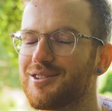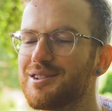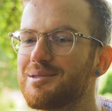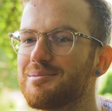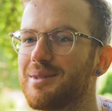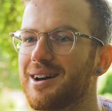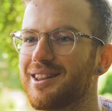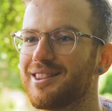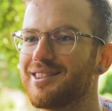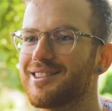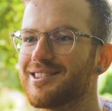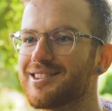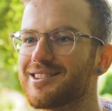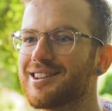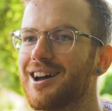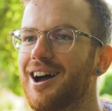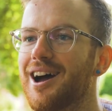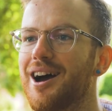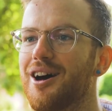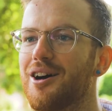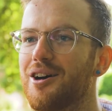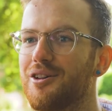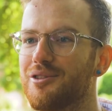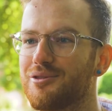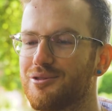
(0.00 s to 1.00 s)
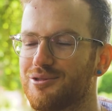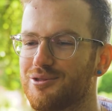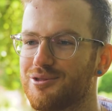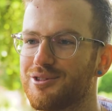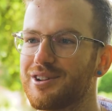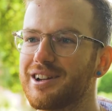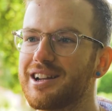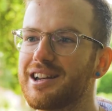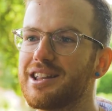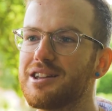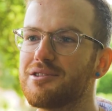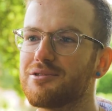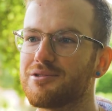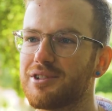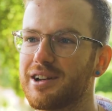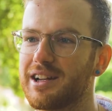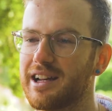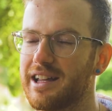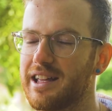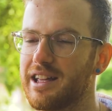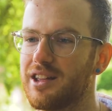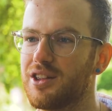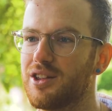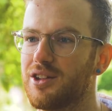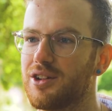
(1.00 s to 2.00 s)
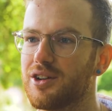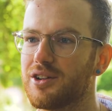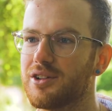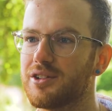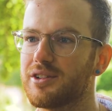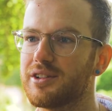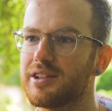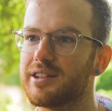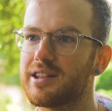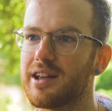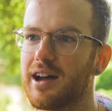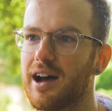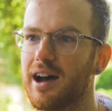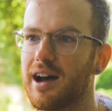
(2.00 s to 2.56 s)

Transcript: months of really, really good